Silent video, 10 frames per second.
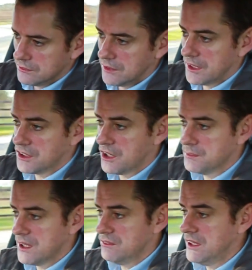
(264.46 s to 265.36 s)
and she
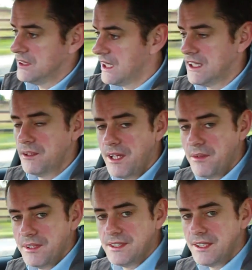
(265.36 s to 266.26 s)
comes out exactly the way I
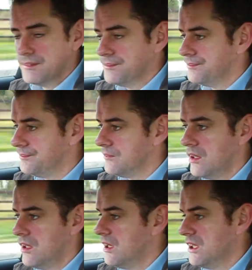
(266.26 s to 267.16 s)
went in.
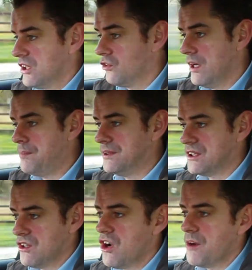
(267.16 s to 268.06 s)
The grip is
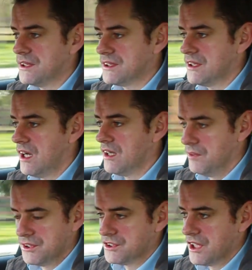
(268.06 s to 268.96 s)
enormous on
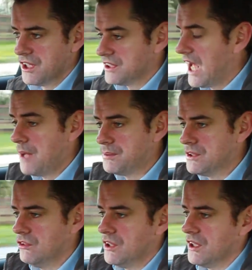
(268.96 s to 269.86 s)
winter tyres,
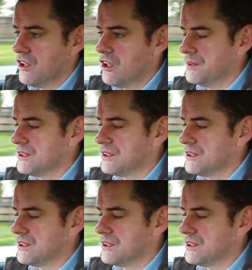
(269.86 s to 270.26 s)
absolutely enormous,